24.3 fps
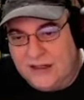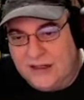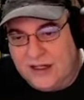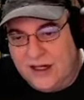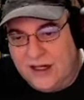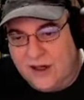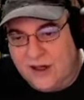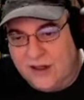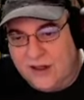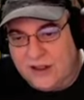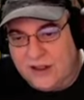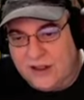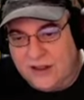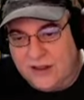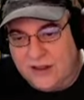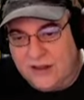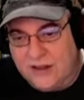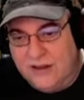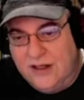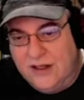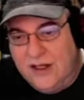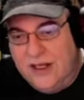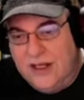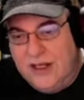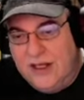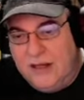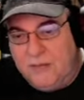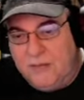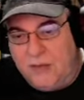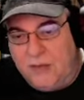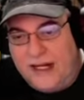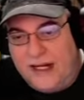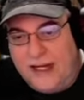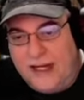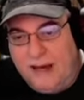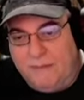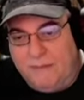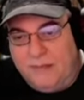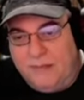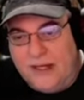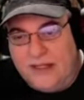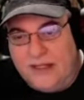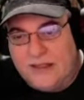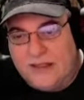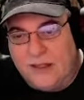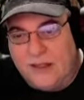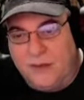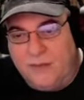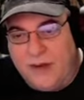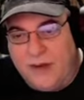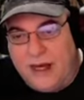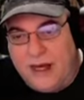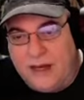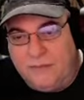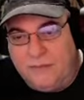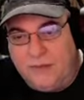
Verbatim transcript: character, might not be so bad.